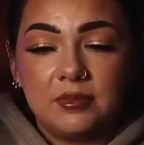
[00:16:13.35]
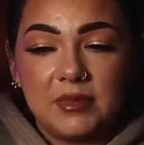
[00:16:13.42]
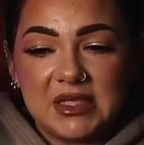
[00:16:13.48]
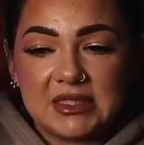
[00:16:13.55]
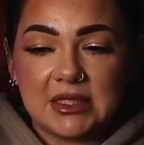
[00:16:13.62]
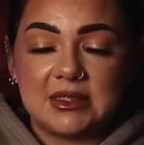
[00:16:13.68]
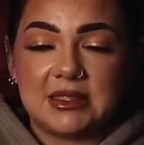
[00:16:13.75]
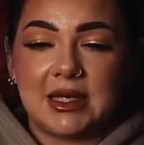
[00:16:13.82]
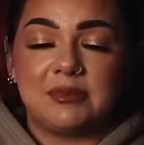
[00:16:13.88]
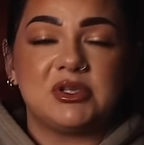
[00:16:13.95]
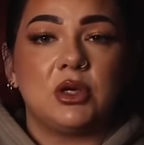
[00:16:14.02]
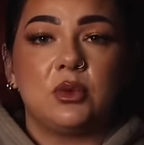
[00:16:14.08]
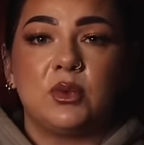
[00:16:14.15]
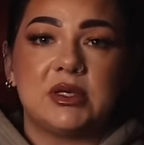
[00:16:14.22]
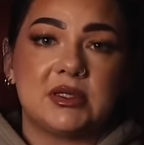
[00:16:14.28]

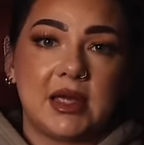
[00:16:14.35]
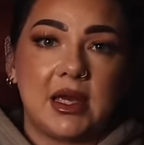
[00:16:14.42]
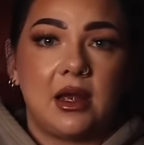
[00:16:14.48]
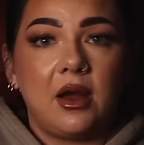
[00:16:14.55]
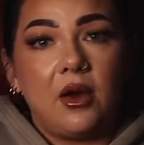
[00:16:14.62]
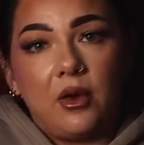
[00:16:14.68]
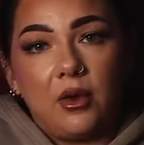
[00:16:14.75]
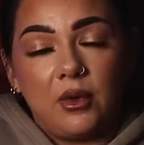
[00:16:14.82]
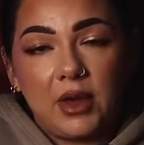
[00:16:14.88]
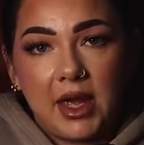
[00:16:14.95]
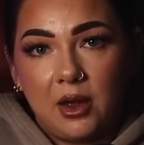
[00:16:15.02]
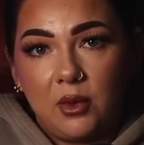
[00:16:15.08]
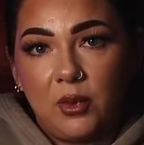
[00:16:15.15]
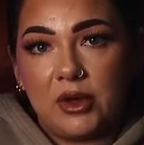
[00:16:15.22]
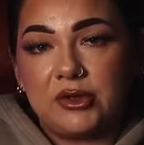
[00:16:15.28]
misconception was like, oh,
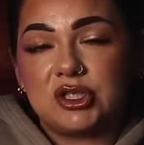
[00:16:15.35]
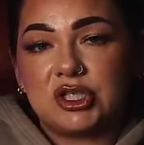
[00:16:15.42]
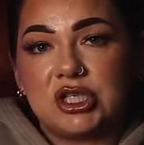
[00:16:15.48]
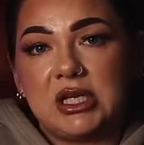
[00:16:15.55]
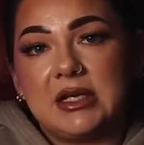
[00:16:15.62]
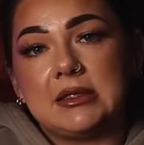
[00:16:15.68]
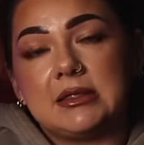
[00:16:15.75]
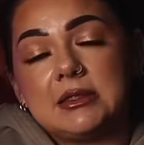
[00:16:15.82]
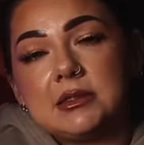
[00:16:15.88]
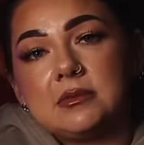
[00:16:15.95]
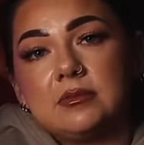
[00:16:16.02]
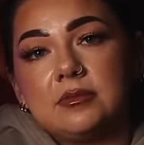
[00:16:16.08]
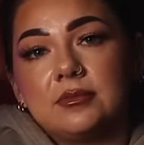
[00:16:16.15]
okay, well, she's